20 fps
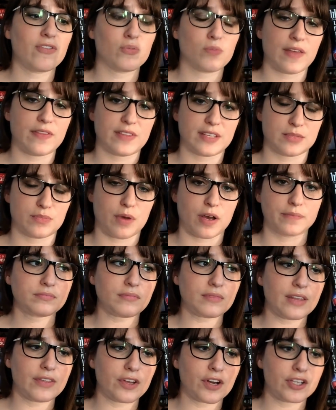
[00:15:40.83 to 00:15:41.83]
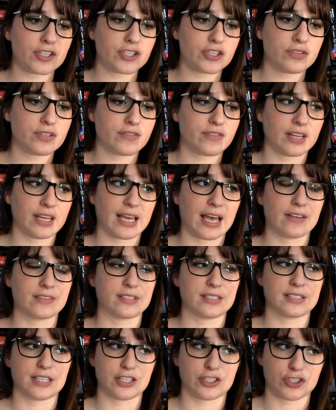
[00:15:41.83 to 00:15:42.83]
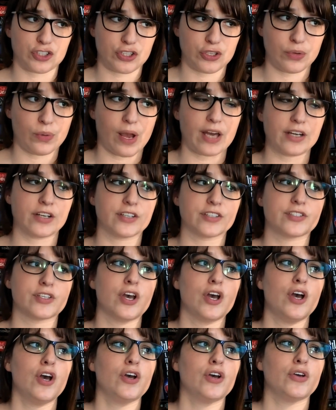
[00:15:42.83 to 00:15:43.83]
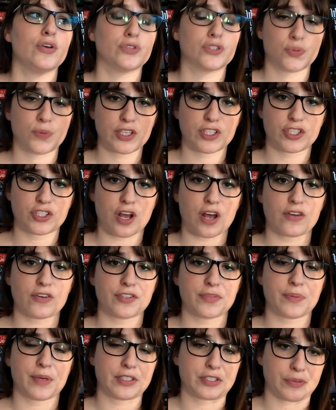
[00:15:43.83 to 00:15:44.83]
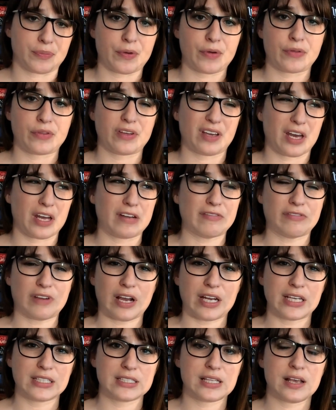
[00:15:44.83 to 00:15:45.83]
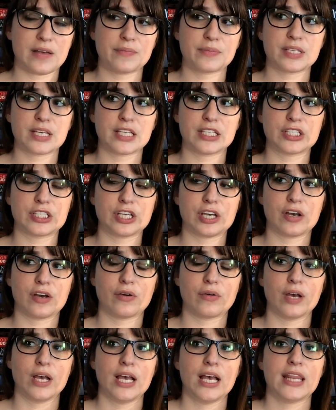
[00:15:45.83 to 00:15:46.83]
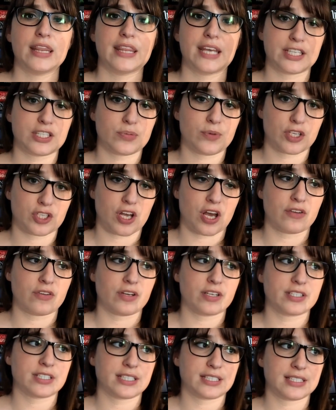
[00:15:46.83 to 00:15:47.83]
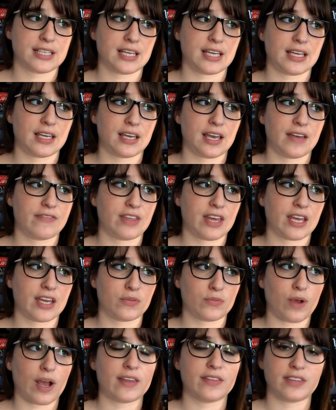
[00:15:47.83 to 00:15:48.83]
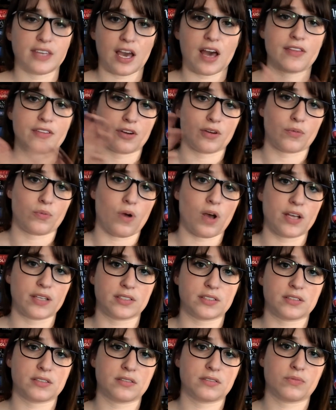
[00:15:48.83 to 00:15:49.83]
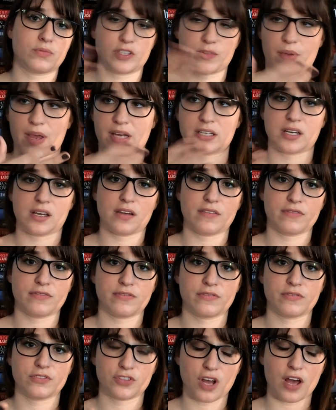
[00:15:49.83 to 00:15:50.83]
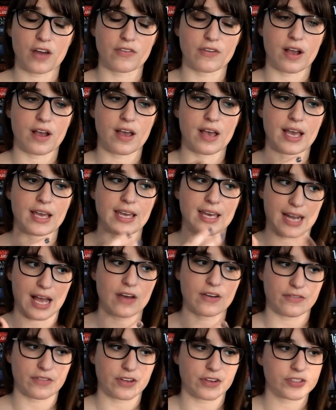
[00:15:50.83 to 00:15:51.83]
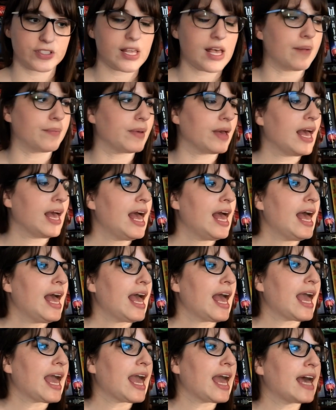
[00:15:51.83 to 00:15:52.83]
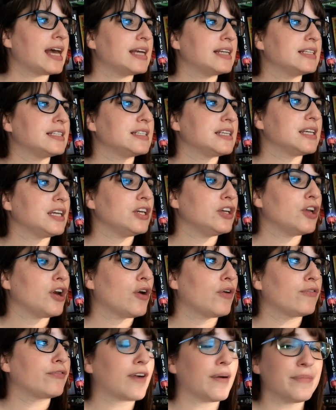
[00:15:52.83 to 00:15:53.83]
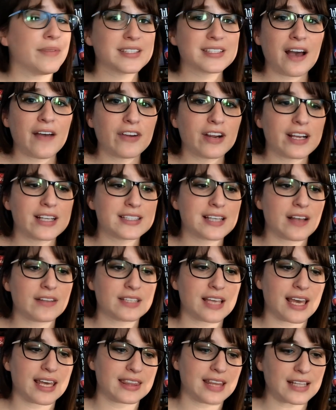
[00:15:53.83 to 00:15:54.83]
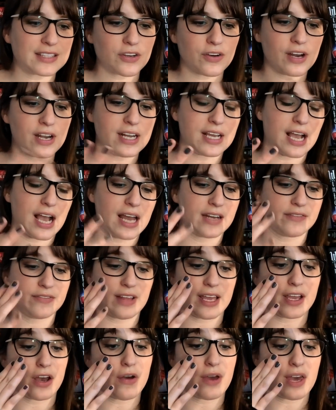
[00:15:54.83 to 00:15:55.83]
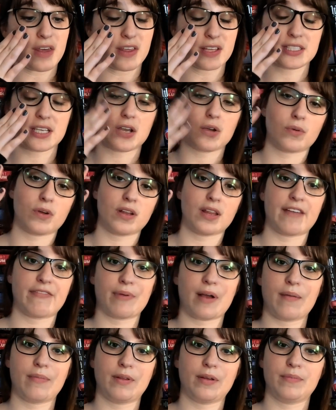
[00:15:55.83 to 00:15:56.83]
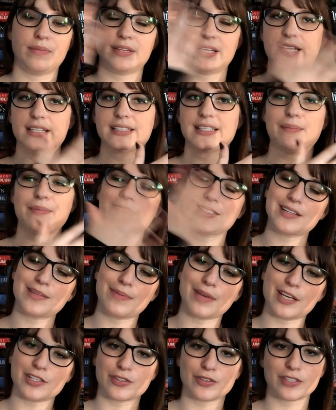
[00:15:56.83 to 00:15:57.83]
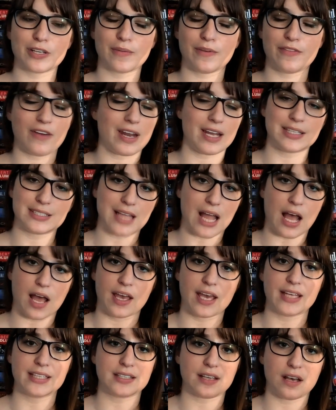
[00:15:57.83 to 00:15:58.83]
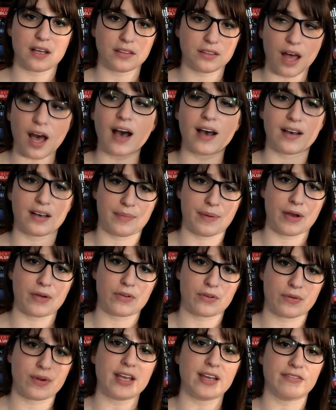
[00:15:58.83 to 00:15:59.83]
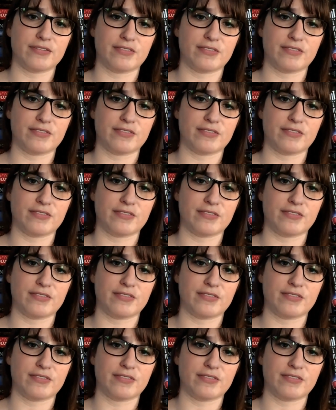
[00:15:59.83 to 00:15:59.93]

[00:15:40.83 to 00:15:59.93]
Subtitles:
read this book, there are 2 different lake houses and it's 2 writers who switch genres because they're both in kind of writing slumps. And so they switch genres to see if they can write the other one's respective genre and get out of their slump. And, you know, from this cover, it sounds like that's already kind of like, okay, that's like a real life problem, but then it's like, but it's at the beach, it's gonna be fun. It's not. It's a lot about grief